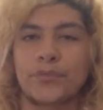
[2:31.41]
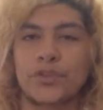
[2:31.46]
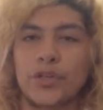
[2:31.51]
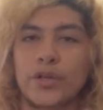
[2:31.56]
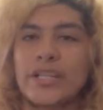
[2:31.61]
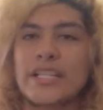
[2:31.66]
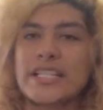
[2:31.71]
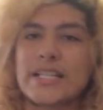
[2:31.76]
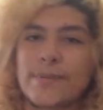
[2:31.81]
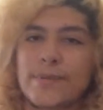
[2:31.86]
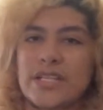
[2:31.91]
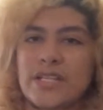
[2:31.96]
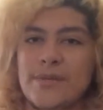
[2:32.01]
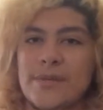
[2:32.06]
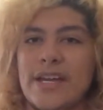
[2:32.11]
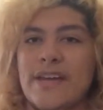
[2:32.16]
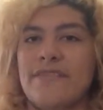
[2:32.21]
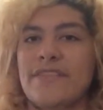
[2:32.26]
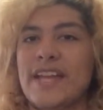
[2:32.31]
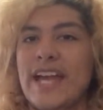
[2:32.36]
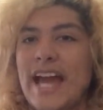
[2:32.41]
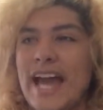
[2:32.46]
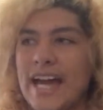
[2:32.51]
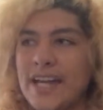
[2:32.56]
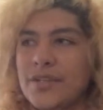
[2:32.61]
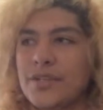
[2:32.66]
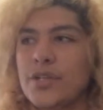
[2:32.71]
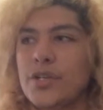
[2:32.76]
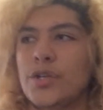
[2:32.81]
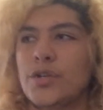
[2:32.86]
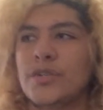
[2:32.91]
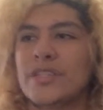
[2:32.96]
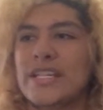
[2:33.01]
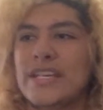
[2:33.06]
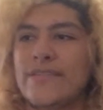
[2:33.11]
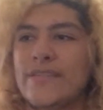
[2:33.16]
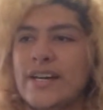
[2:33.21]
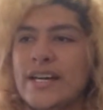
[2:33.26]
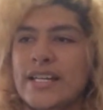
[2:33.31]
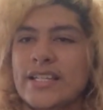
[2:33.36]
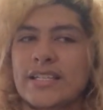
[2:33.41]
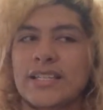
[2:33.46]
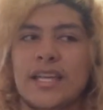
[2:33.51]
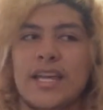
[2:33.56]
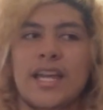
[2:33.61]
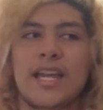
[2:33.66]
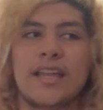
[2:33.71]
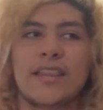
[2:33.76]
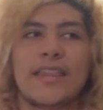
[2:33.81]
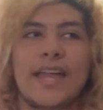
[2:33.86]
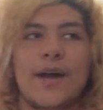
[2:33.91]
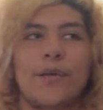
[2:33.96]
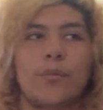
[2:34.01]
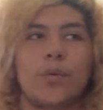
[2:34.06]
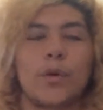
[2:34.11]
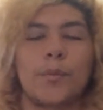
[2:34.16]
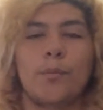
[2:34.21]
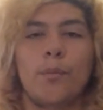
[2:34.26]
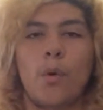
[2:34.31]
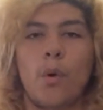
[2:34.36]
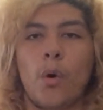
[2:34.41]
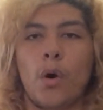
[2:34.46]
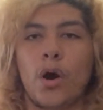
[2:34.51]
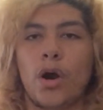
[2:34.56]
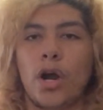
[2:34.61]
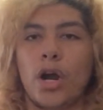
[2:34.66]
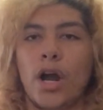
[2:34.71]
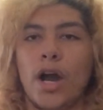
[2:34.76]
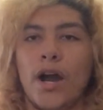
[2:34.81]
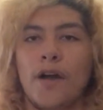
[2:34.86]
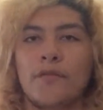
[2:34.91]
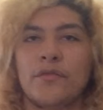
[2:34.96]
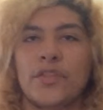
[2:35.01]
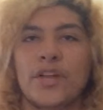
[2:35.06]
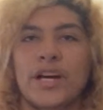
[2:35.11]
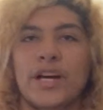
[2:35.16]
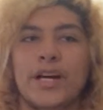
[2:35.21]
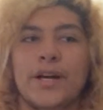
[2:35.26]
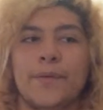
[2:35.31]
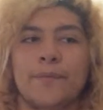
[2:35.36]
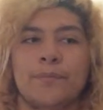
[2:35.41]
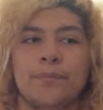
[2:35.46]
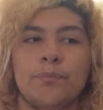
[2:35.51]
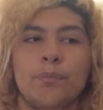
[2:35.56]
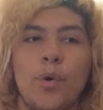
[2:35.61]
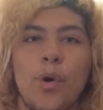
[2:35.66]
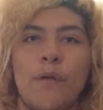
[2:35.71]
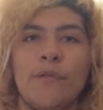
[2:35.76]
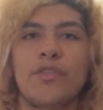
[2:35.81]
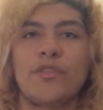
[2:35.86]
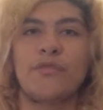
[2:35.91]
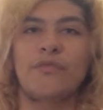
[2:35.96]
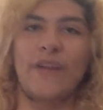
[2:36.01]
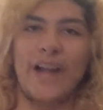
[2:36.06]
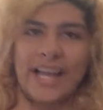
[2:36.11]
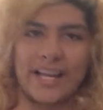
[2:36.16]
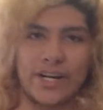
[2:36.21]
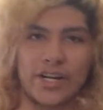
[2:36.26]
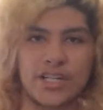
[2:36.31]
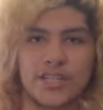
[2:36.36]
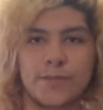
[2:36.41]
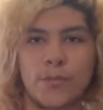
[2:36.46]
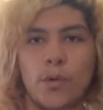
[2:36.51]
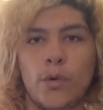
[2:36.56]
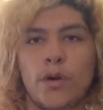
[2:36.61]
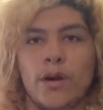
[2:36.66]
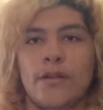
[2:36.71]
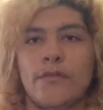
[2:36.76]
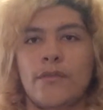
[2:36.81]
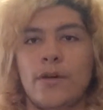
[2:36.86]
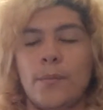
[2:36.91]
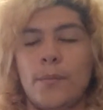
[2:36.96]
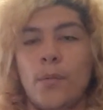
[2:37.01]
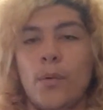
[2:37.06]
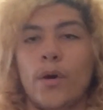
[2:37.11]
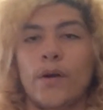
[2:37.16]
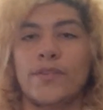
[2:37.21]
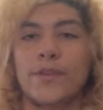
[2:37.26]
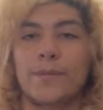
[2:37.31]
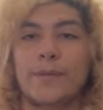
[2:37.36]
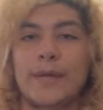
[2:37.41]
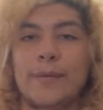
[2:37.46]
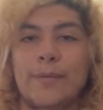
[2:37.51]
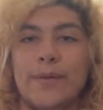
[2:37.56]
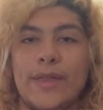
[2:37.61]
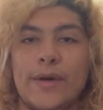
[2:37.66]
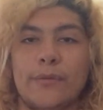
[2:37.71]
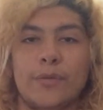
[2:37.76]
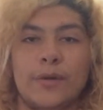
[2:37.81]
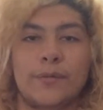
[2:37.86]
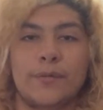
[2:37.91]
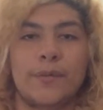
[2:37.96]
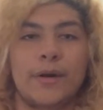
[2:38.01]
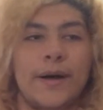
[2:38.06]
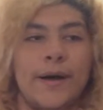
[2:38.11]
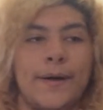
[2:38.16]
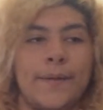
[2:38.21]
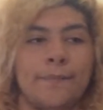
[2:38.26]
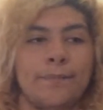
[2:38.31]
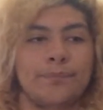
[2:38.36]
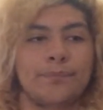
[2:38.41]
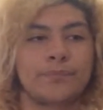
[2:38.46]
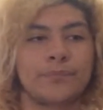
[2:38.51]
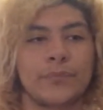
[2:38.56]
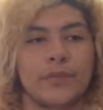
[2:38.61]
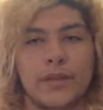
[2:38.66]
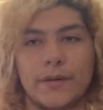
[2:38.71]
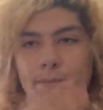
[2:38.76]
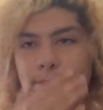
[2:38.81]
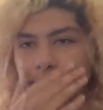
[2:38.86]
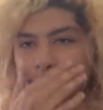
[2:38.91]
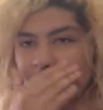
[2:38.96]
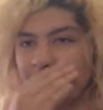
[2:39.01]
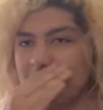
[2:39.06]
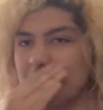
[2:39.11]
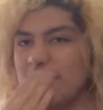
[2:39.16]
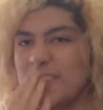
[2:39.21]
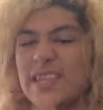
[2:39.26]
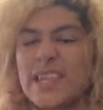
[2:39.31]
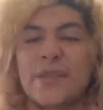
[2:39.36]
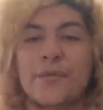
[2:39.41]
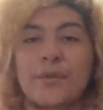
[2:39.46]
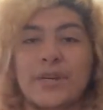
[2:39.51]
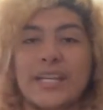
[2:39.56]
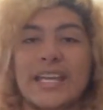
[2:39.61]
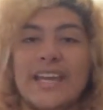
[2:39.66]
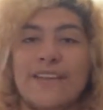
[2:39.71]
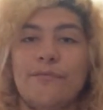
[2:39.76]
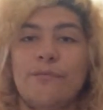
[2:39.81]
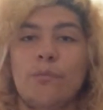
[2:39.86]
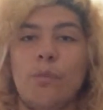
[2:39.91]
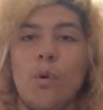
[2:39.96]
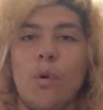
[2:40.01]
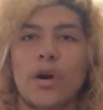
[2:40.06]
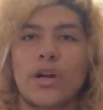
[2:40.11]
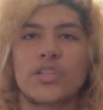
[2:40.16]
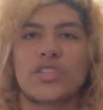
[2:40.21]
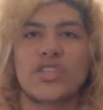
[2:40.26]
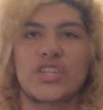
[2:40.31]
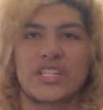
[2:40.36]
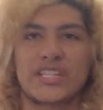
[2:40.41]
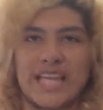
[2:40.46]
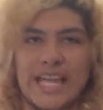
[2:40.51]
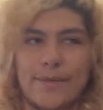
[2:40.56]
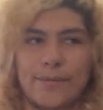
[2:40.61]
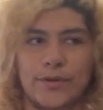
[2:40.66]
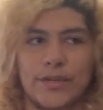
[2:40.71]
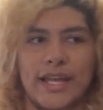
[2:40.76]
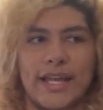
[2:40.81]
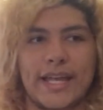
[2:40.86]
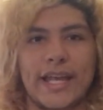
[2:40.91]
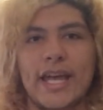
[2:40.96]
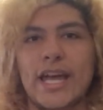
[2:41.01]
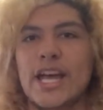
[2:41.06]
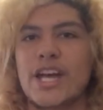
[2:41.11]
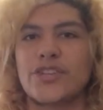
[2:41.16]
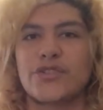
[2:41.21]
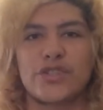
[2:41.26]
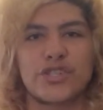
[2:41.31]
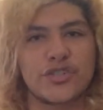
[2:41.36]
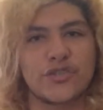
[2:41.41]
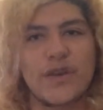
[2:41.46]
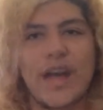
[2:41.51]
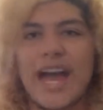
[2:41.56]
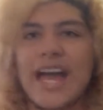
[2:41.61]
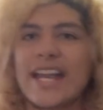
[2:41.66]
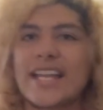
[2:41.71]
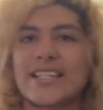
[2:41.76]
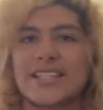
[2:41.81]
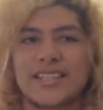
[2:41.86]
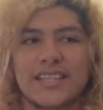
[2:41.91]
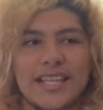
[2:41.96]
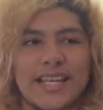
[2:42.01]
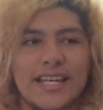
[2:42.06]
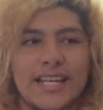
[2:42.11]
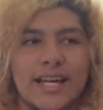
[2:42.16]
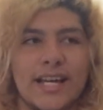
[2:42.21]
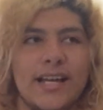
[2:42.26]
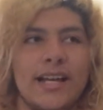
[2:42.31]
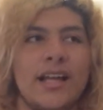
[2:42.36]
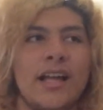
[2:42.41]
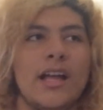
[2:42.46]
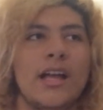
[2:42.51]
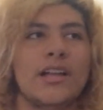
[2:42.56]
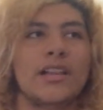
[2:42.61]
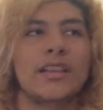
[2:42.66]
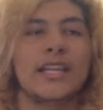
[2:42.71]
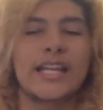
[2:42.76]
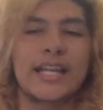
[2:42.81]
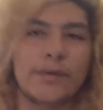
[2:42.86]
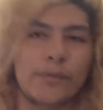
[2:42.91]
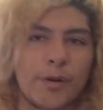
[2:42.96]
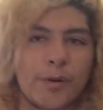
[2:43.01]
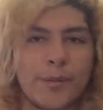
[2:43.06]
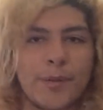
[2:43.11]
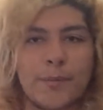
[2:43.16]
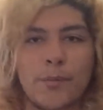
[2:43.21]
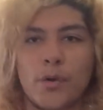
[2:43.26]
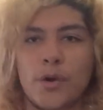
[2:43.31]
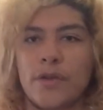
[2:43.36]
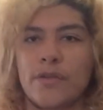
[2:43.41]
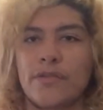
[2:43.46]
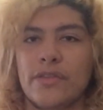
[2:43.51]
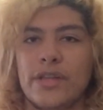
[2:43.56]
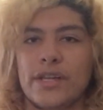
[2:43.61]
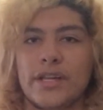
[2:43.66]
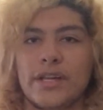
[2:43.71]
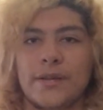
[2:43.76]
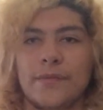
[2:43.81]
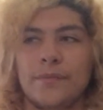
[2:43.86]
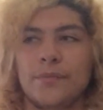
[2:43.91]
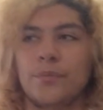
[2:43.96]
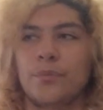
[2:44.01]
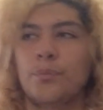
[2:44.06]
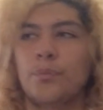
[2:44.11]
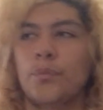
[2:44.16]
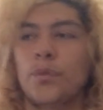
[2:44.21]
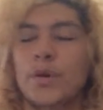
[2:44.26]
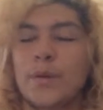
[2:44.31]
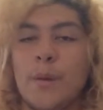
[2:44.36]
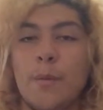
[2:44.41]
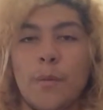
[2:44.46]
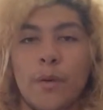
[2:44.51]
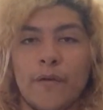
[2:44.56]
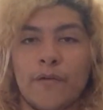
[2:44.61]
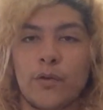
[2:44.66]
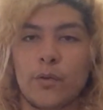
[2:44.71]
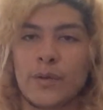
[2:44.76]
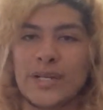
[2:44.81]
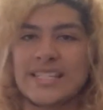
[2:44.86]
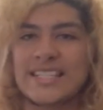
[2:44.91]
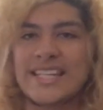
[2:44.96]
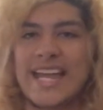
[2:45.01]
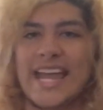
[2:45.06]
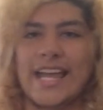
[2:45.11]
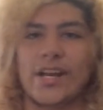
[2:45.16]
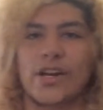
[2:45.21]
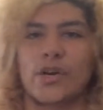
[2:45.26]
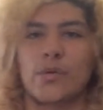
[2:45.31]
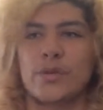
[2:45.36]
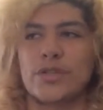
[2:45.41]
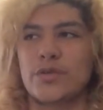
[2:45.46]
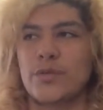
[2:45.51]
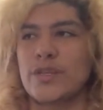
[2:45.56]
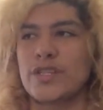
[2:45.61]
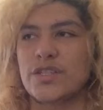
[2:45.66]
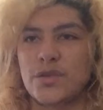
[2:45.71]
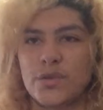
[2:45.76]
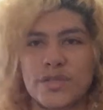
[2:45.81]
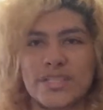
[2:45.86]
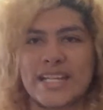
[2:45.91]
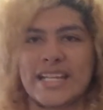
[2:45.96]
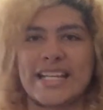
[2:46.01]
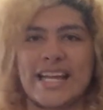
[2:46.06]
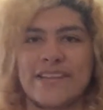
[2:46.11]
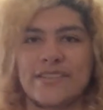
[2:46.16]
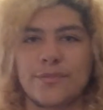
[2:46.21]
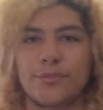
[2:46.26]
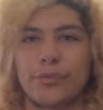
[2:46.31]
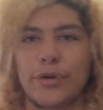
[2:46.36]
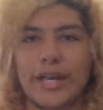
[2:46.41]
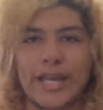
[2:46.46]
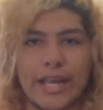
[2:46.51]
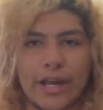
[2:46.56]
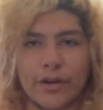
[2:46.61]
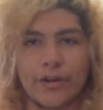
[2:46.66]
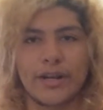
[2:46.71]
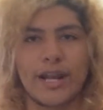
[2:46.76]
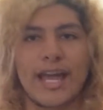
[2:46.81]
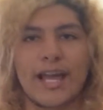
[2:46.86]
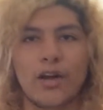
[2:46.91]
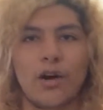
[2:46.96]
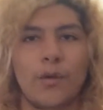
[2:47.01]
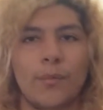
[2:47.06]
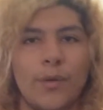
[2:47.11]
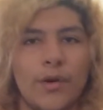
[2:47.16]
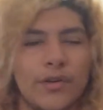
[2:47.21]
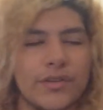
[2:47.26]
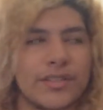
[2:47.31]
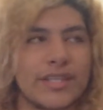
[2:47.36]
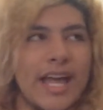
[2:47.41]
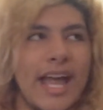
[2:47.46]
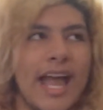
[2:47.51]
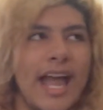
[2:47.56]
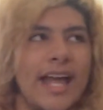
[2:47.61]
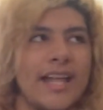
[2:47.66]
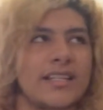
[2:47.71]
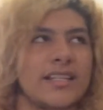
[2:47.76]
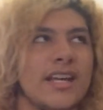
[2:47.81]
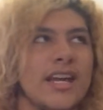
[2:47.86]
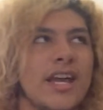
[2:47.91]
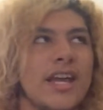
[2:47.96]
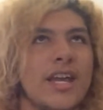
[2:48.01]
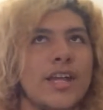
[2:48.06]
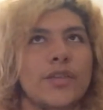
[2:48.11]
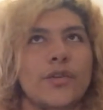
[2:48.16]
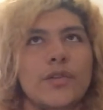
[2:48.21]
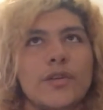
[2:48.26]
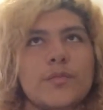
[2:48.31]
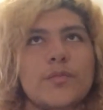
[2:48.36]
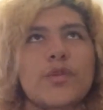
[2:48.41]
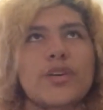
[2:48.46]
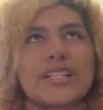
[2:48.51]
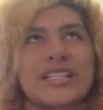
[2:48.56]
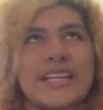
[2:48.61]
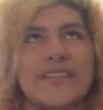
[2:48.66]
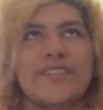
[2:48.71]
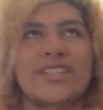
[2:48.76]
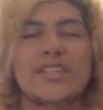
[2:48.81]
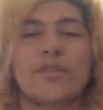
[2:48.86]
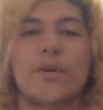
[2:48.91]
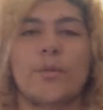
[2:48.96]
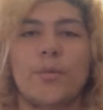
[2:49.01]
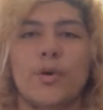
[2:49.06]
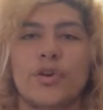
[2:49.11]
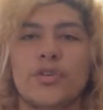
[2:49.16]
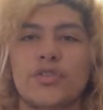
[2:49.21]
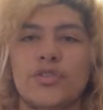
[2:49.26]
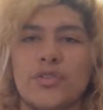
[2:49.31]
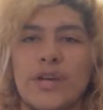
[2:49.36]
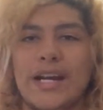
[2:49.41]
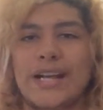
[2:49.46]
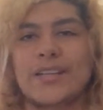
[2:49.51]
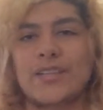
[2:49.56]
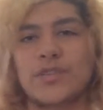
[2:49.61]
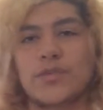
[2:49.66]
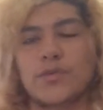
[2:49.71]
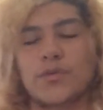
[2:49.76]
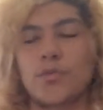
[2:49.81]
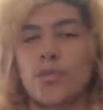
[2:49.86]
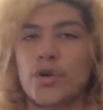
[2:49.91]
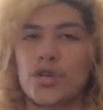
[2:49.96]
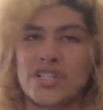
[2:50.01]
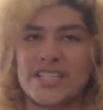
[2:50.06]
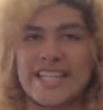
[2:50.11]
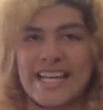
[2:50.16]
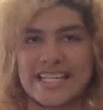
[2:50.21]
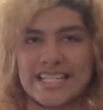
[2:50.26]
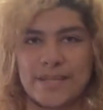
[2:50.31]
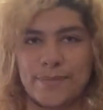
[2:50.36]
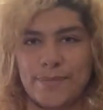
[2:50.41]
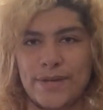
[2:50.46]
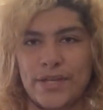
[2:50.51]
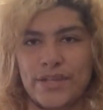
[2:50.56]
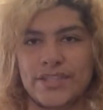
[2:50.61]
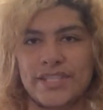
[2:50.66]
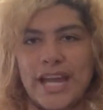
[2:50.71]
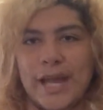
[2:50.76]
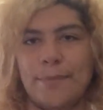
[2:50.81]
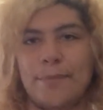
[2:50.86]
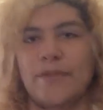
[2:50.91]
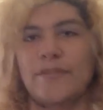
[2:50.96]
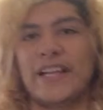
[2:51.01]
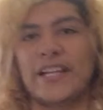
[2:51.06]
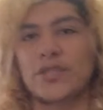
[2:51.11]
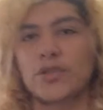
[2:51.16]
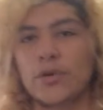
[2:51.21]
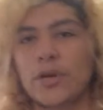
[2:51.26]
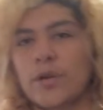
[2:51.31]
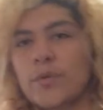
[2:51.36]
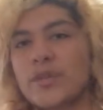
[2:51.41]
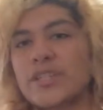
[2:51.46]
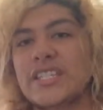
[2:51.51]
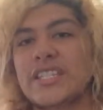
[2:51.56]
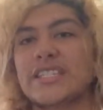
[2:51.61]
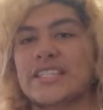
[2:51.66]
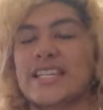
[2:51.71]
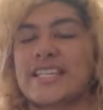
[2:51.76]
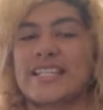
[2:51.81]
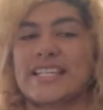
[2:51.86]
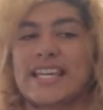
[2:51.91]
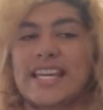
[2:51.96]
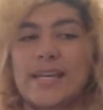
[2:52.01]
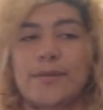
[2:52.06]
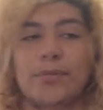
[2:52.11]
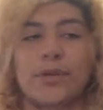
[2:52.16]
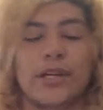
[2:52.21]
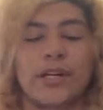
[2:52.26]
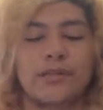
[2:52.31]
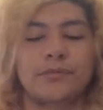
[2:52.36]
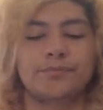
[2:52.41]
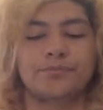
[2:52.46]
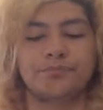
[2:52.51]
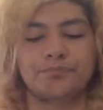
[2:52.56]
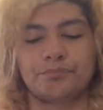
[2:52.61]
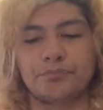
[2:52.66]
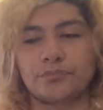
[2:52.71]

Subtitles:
during the WWF, they had, Divas that were more of the fighters, more of the people that would give more to the table, like Trish Stratus, Lita. Lita would be more of the risk taker with doing suicide dives, breaking her neck almost. And there was more divas that were more sex appeal type of like Tori Wilson, Stacy Keibler.